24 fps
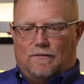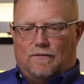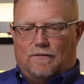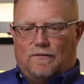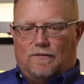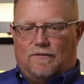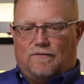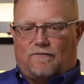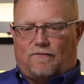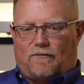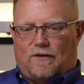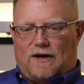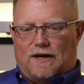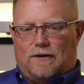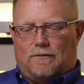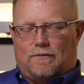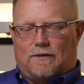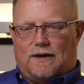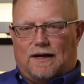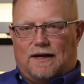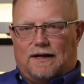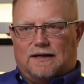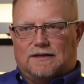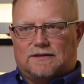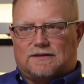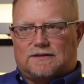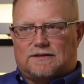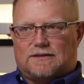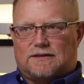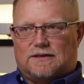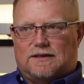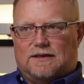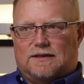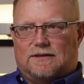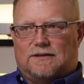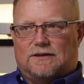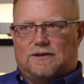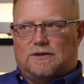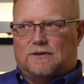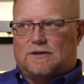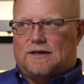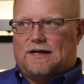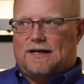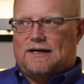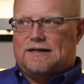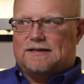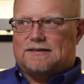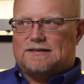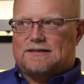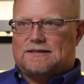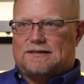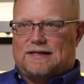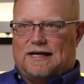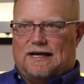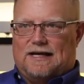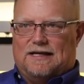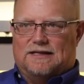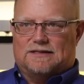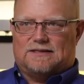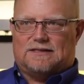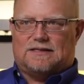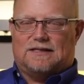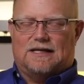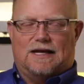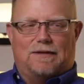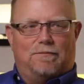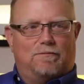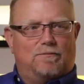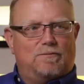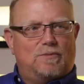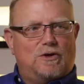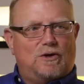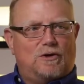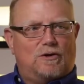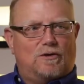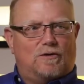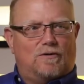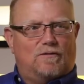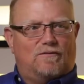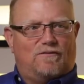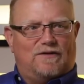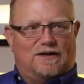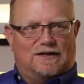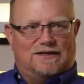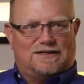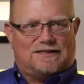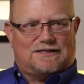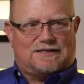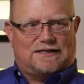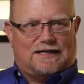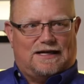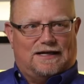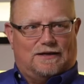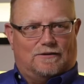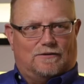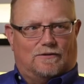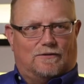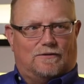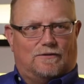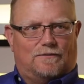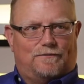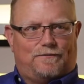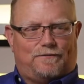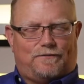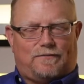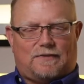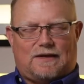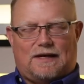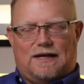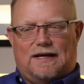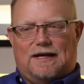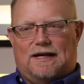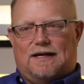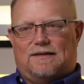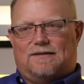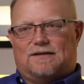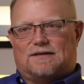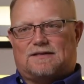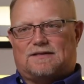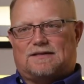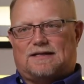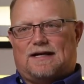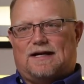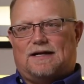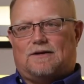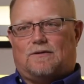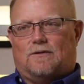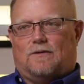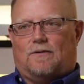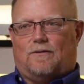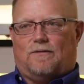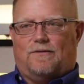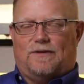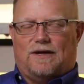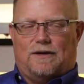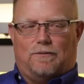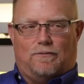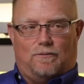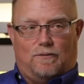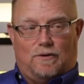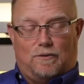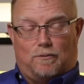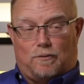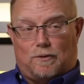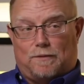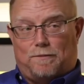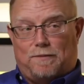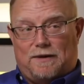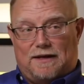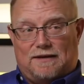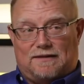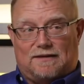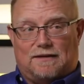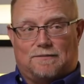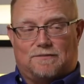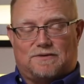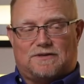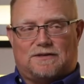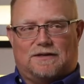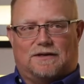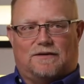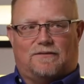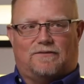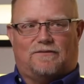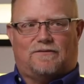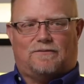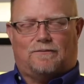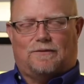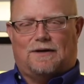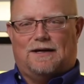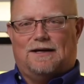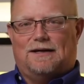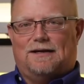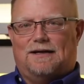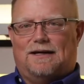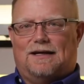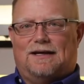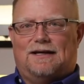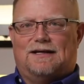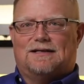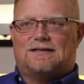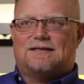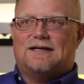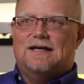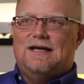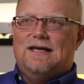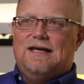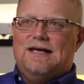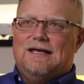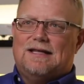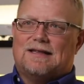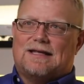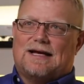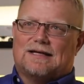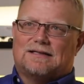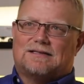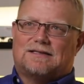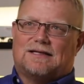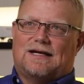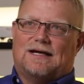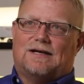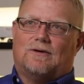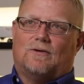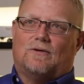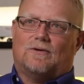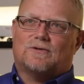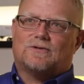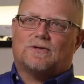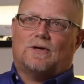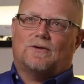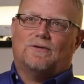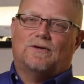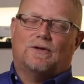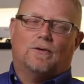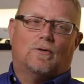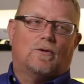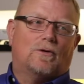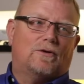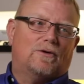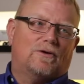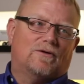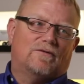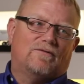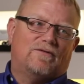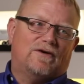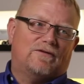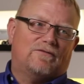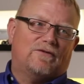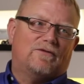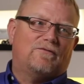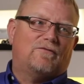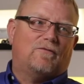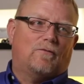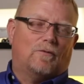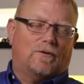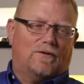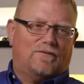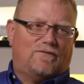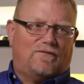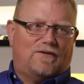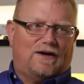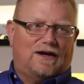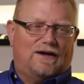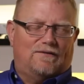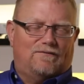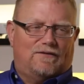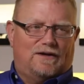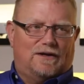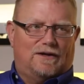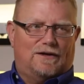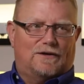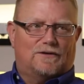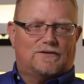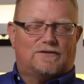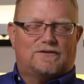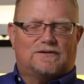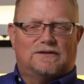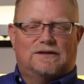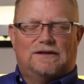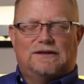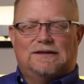the freight rates in the United States, they move in a cycle. And the cycle, they repeat themselves, right? And that cycle is on the order of every 4 to 5 years.